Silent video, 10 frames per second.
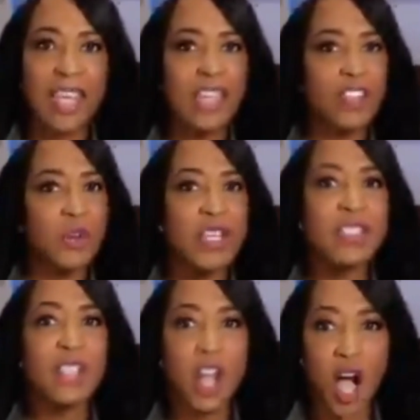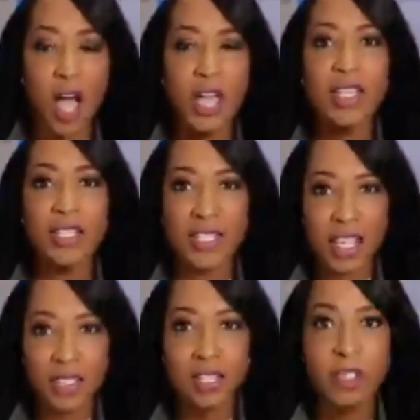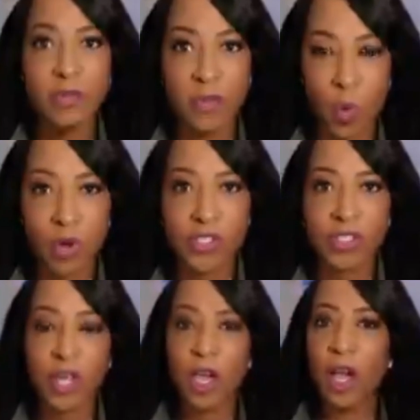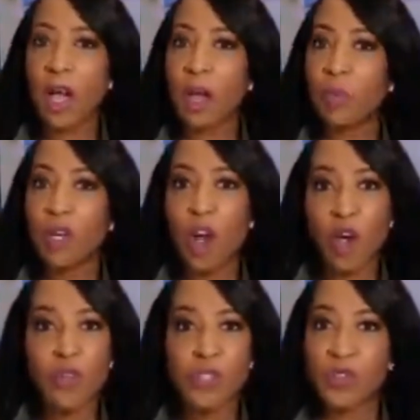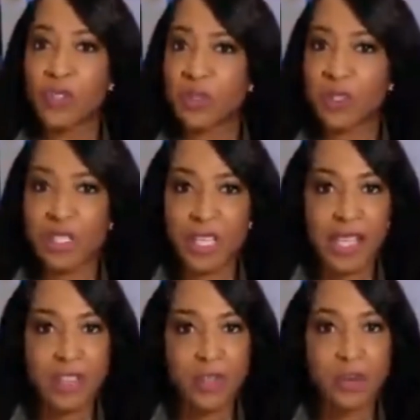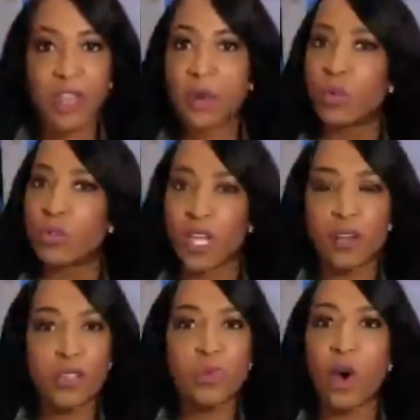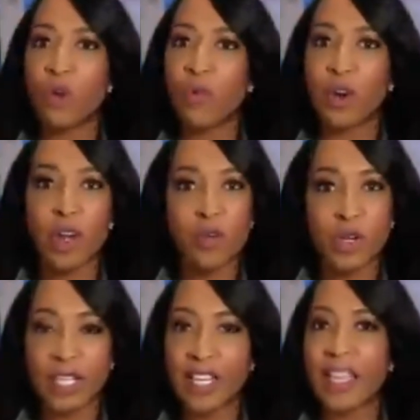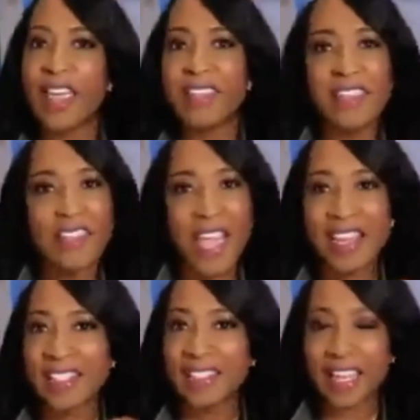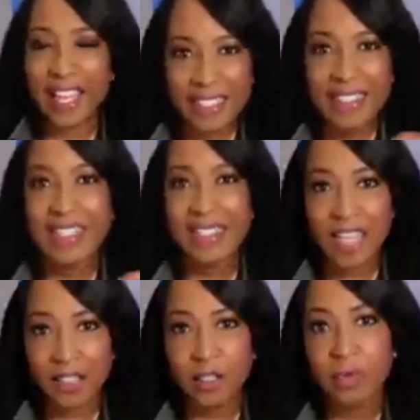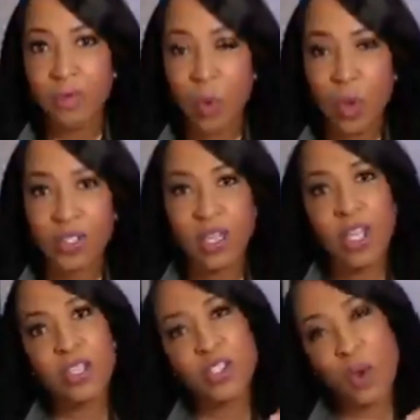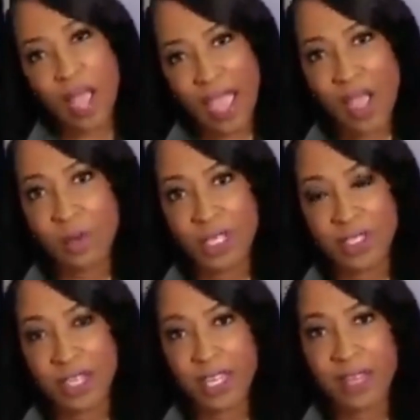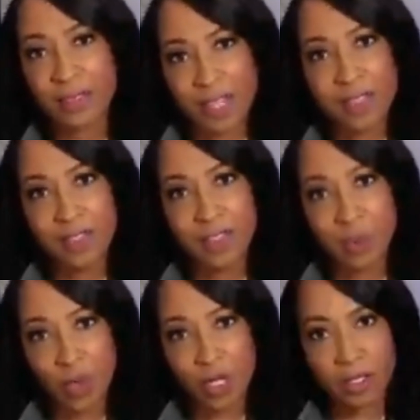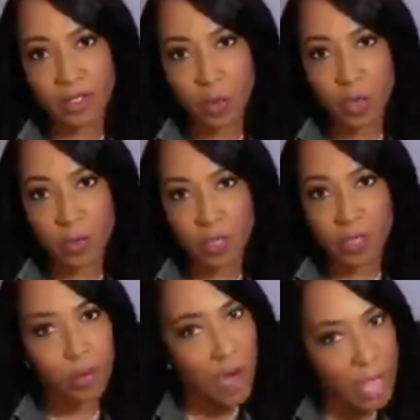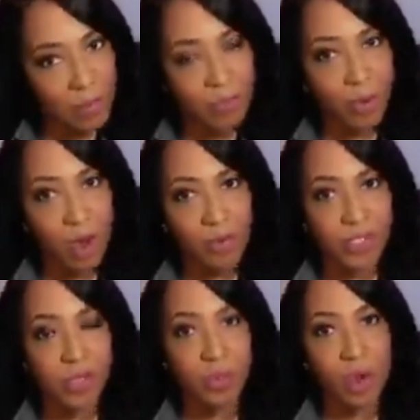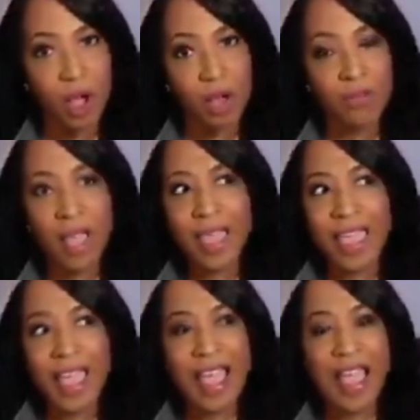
A taser is non deadly force. Um, when officers use a taser, they will tell you over and over again that that is less than deadly force. So, how is it, and I think this is what is going to be the problem for Officer Rawl,